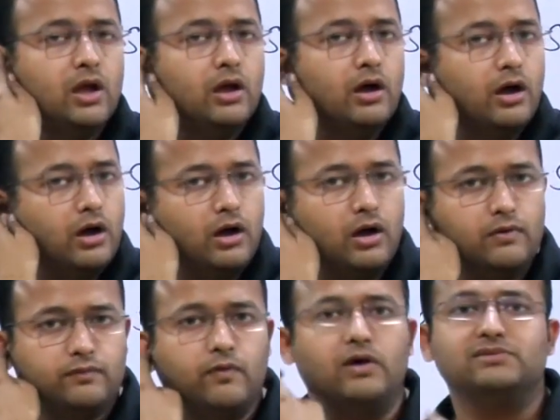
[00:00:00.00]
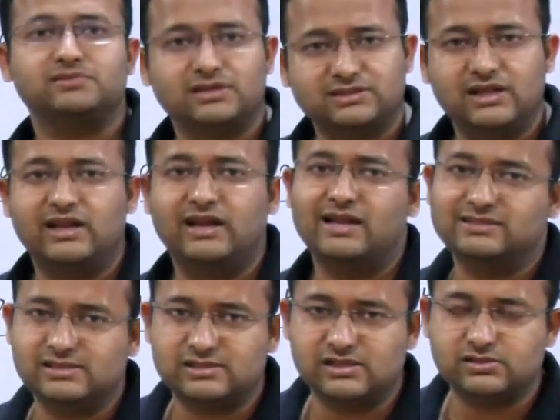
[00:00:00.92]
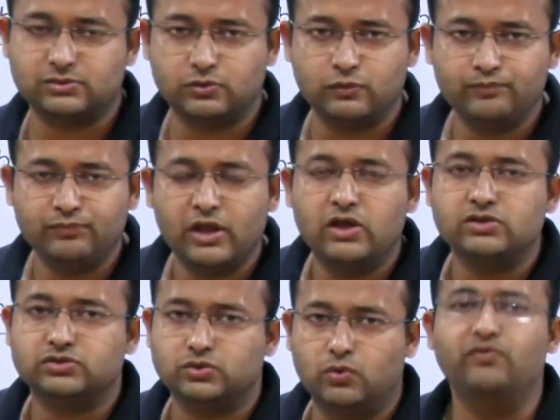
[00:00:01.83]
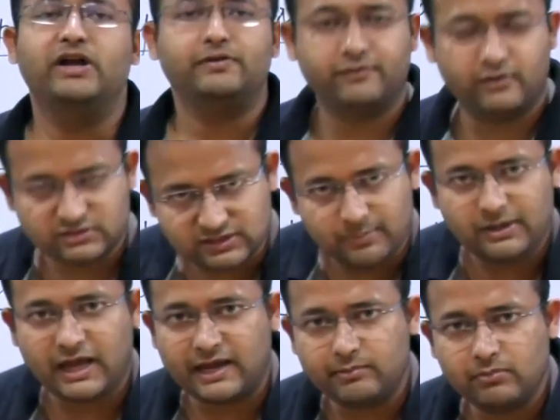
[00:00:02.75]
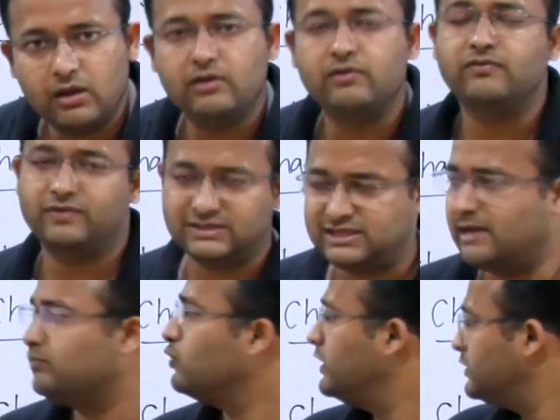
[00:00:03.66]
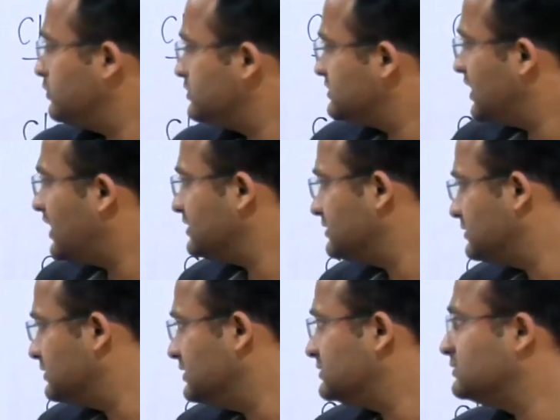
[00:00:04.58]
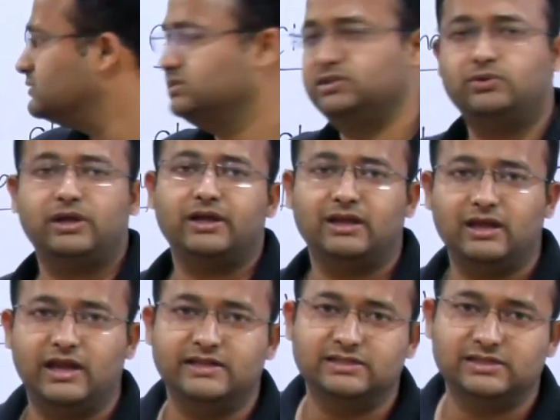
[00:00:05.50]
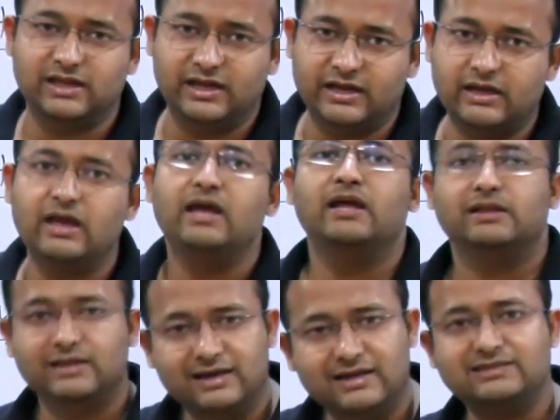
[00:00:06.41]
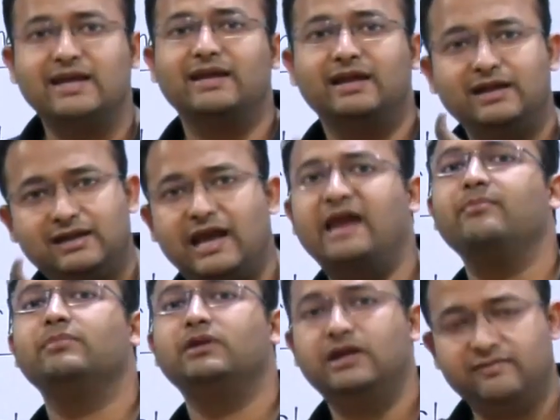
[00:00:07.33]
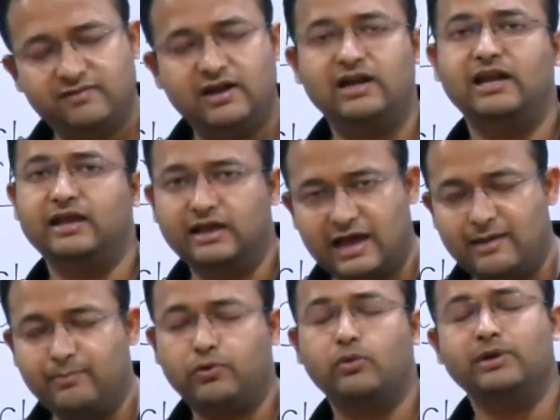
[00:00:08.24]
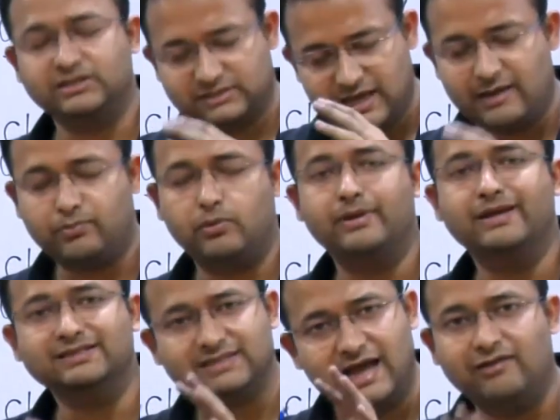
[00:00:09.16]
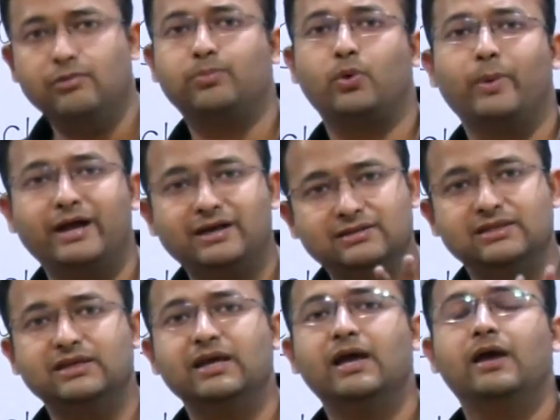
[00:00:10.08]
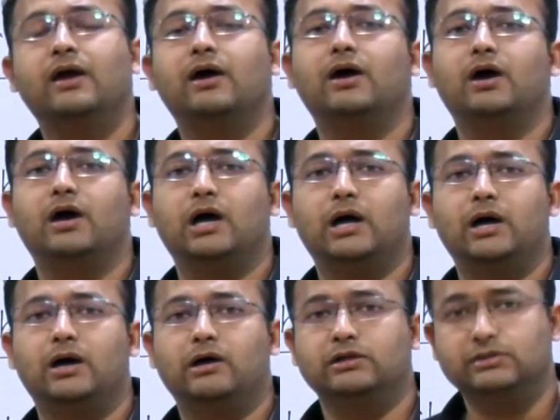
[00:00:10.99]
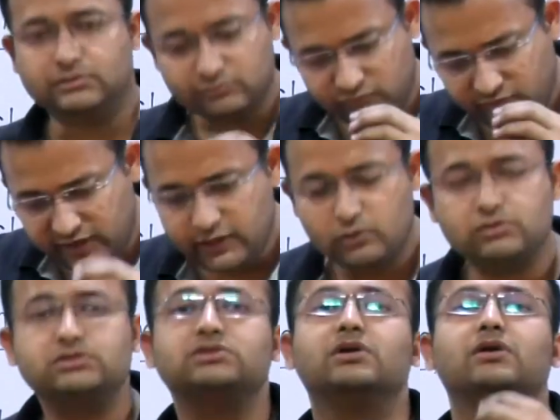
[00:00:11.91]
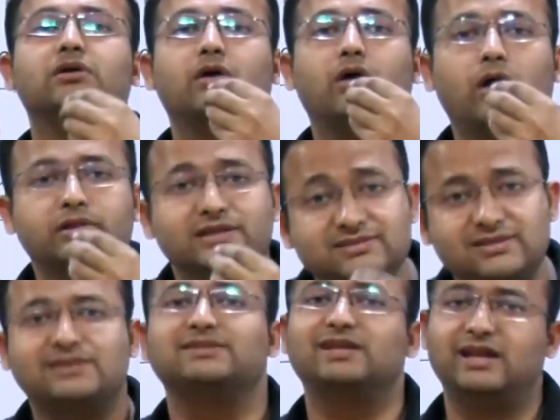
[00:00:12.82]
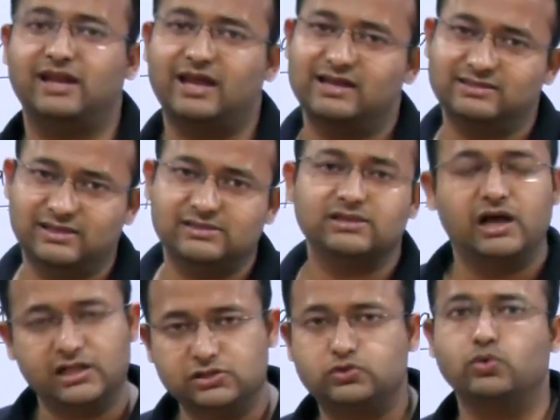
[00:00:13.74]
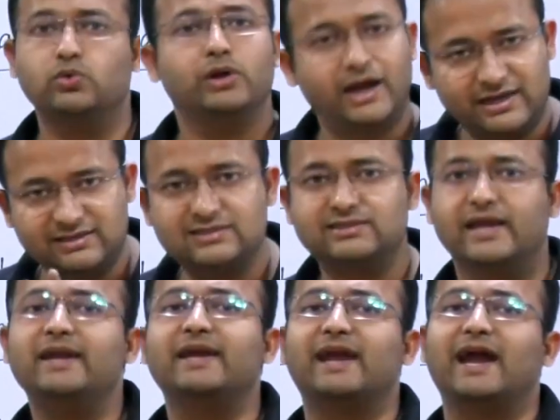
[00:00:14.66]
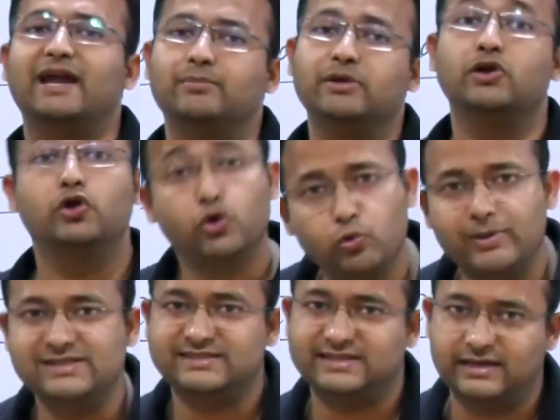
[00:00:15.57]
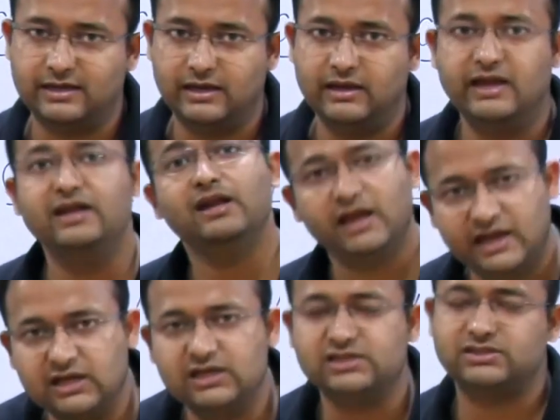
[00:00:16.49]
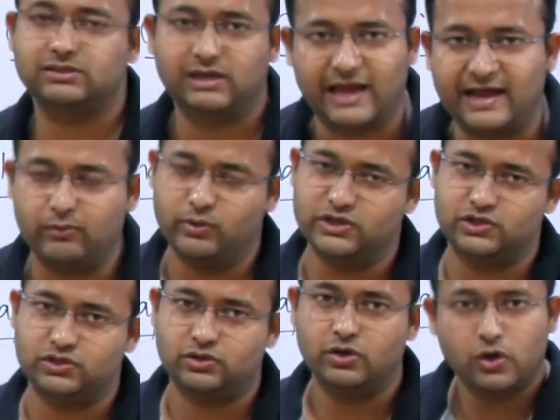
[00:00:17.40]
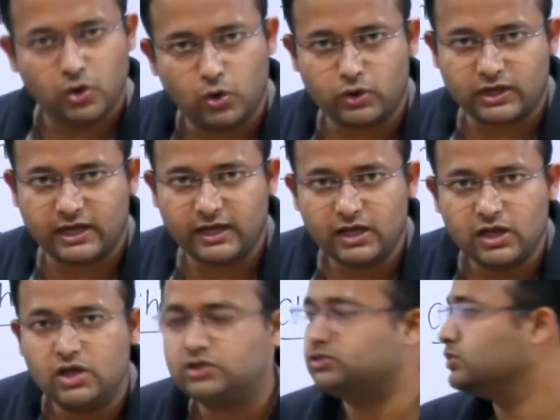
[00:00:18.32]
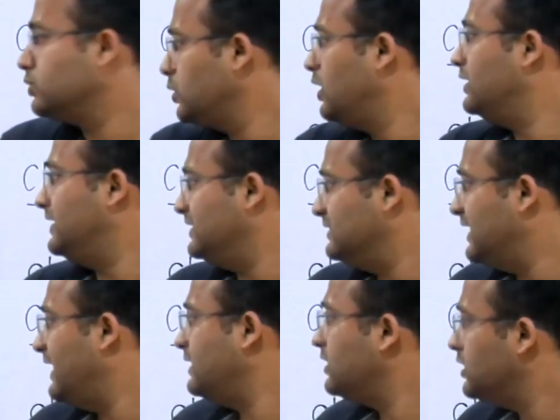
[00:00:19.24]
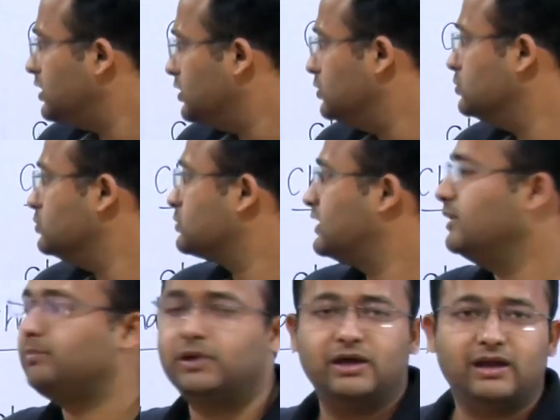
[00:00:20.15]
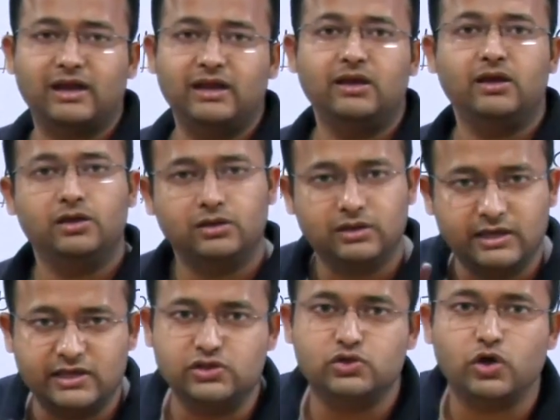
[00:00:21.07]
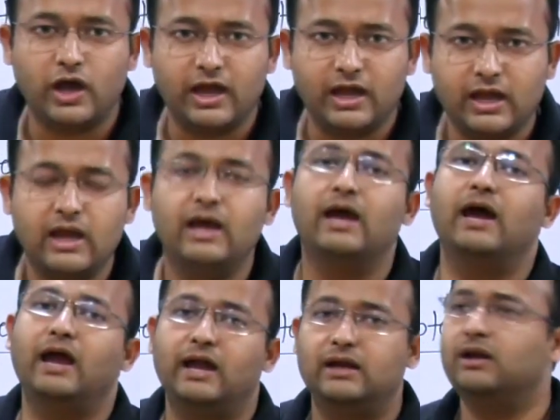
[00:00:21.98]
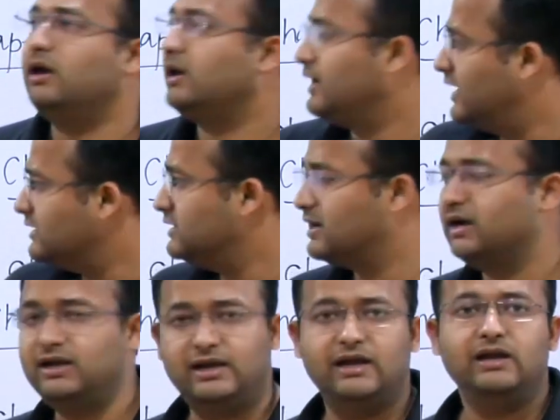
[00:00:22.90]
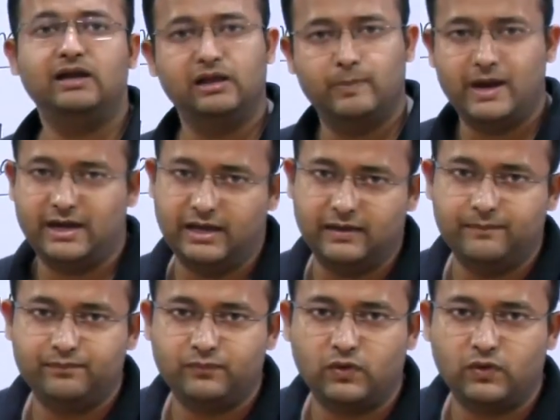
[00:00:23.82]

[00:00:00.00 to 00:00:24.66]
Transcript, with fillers: uh, for structural analysis also. So, wait for some time first I am going to start this geotechnical engineering then as I get time definitely I promise I promise I will provide the uh, videos on the structural analysis also at this Gate Academy global channel in English language. Okay, so till that you keep learning, enjoy and get the content day by day